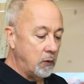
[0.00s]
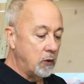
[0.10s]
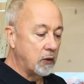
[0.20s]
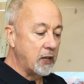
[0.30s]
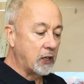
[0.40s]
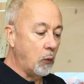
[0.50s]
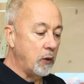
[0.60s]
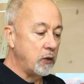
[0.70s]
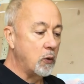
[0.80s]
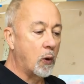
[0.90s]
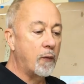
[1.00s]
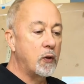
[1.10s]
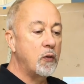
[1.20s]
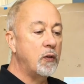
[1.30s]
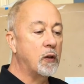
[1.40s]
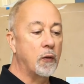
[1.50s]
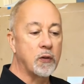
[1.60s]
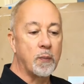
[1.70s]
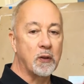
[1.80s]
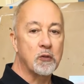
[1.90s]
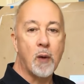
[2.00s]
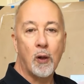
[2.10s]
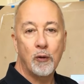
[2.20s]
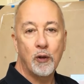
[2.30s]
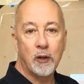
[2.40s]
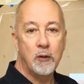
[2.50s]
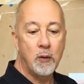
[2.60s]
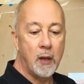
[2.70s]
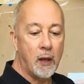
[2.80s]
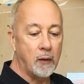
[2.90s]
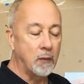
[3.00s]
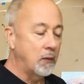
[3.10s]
you can take it with you, or if you're using it on something smaller, you can do that.